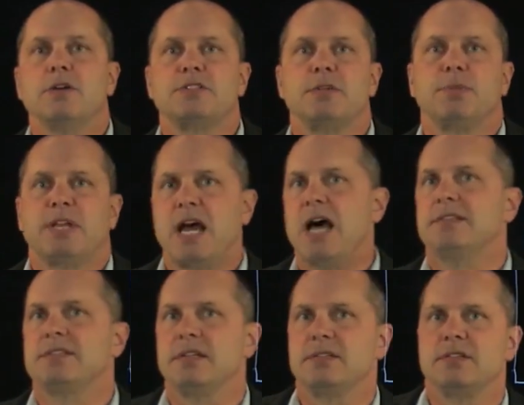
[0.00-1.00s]
are simply
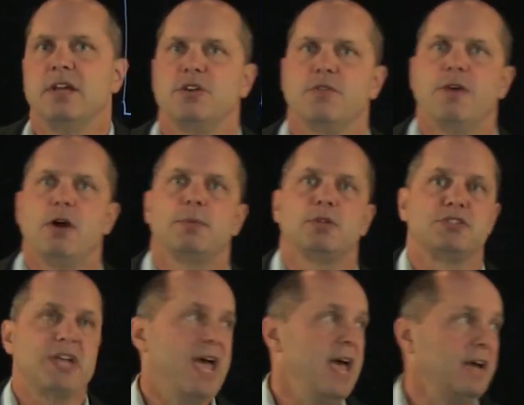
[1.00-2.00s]
constants, and your variable
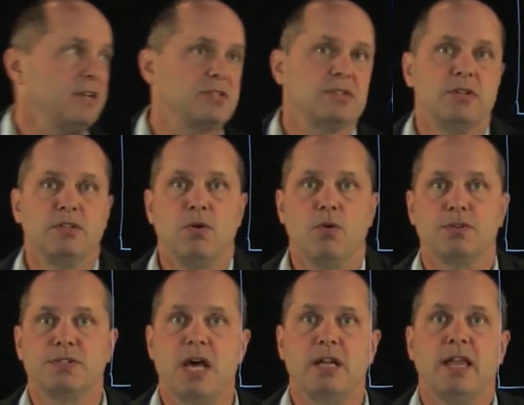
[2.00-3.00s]
is x in the
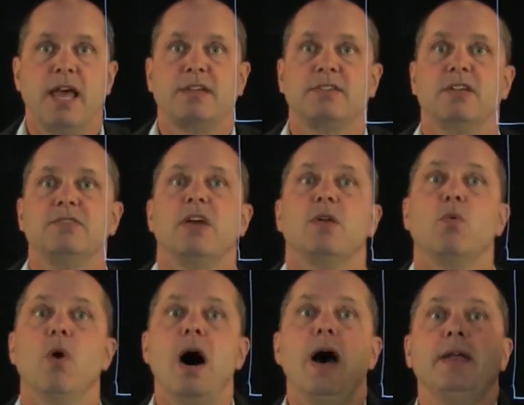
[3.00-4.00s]
horizontal axis, and
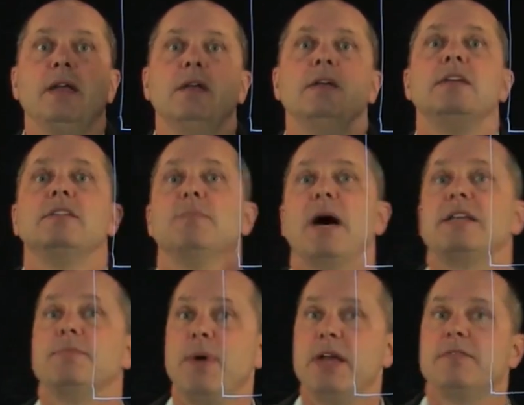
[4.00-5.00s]
y is
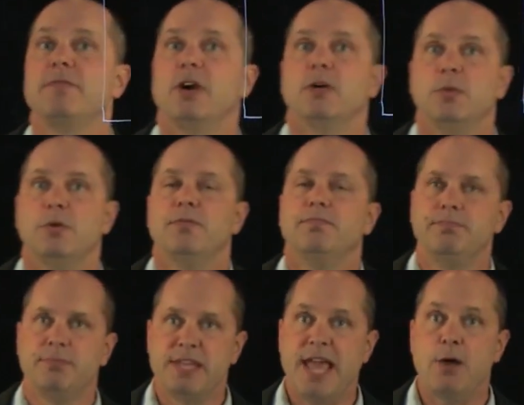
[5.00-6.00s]
my dependent variable,
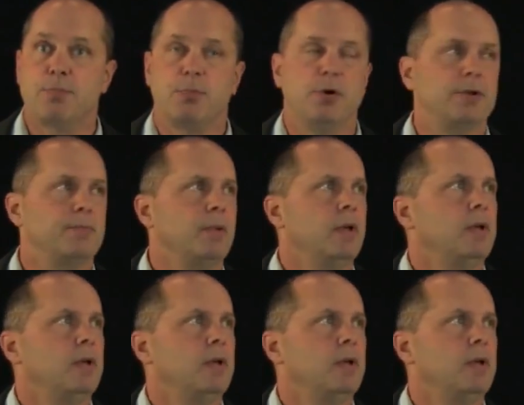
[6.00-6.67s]
the output.